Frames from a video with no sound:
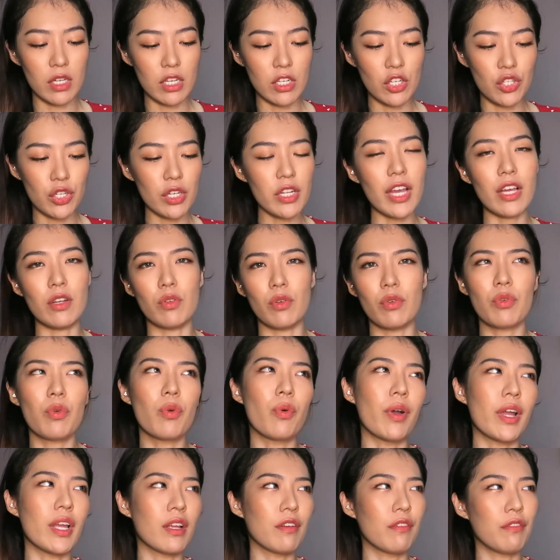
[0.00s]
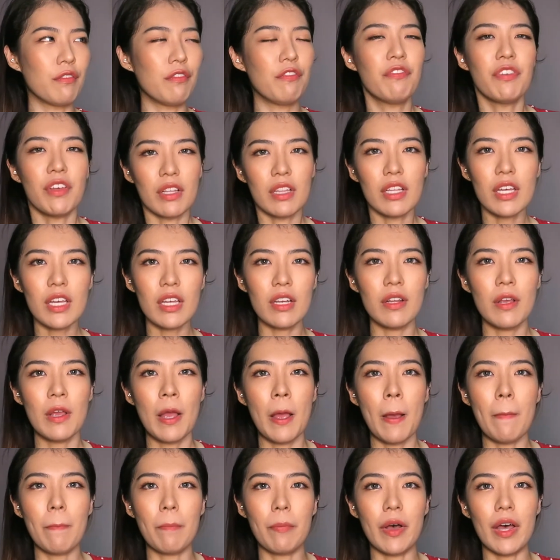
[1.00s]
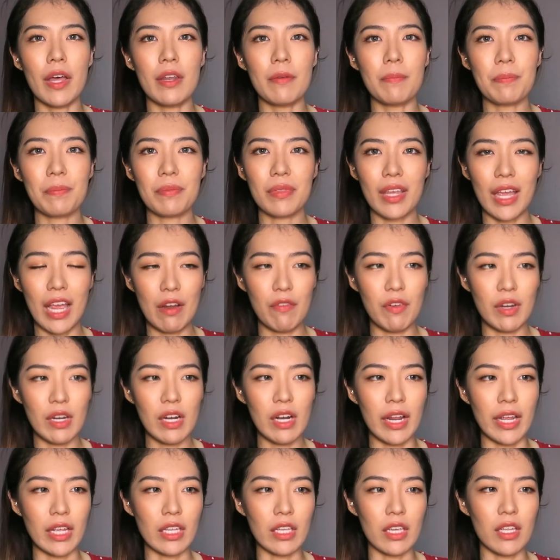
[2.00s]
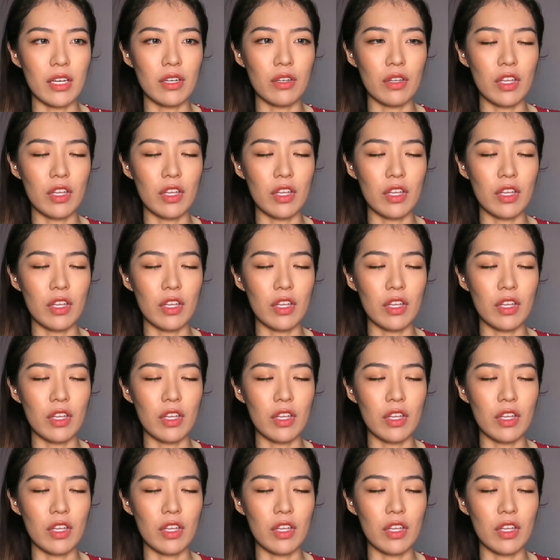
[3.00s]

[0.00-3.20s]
Initially I don't quite feel it, but I really like it.